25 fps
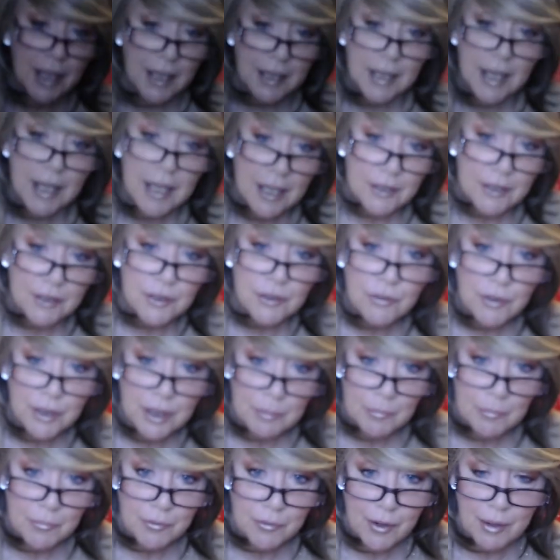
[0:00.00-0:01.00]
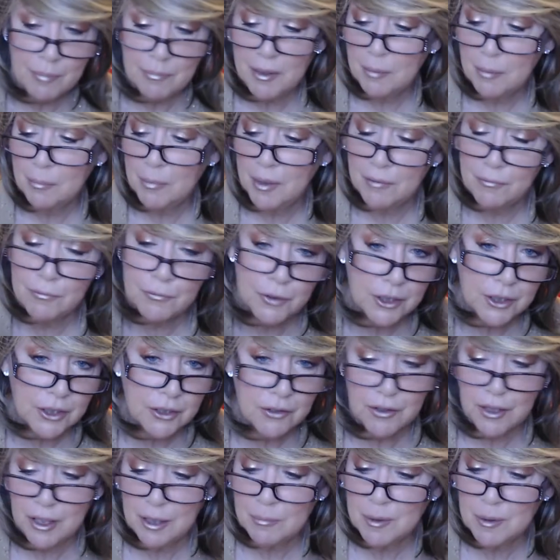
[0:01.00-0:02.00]
canned cream from them and foot
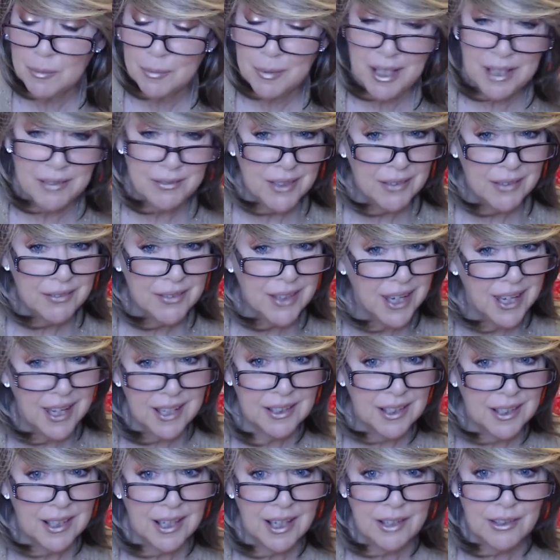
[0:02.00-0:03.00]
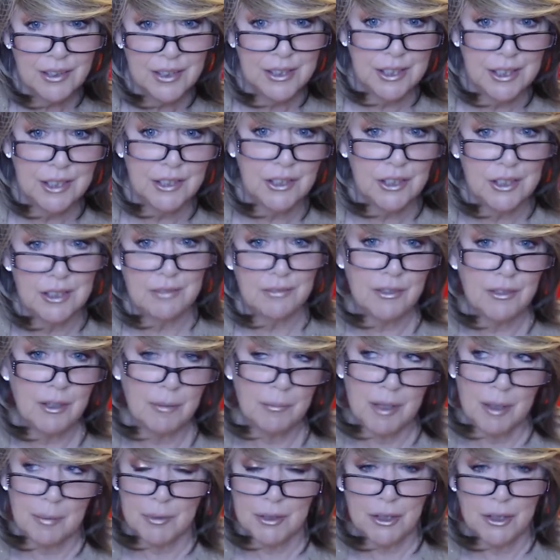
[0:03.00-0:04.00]
creams, but I've never had a hair conditioner
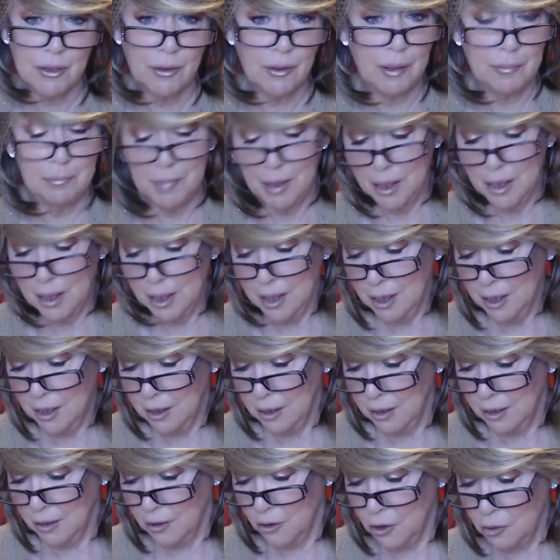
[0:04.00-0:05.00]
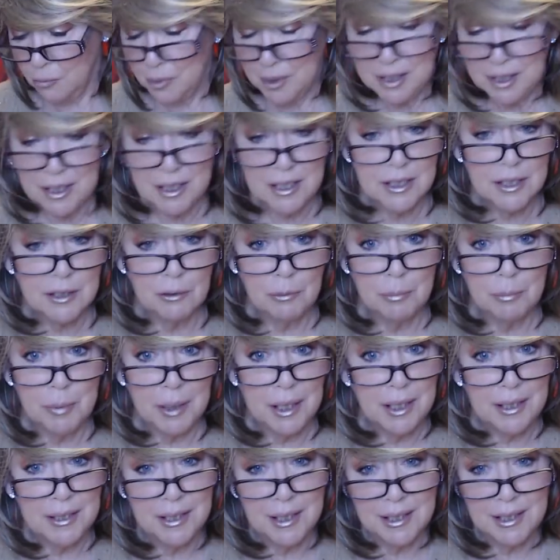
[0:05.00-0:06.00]
from them, so I'm hoping this will be
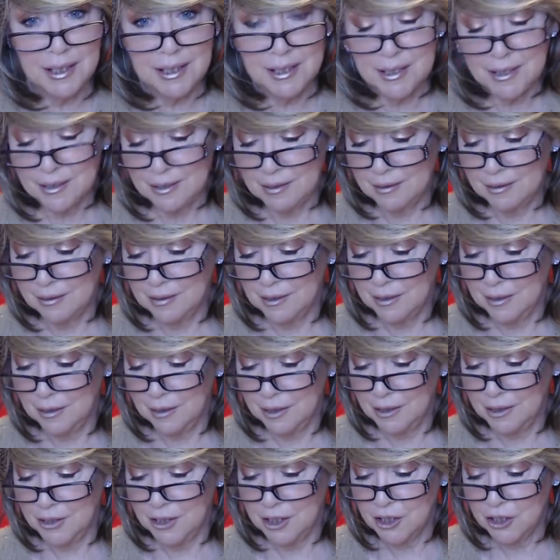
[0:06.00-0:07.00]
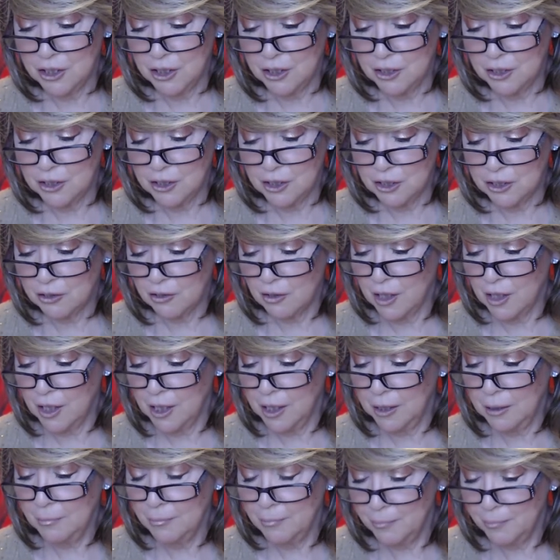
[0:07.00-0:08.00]
a nice little addition to try.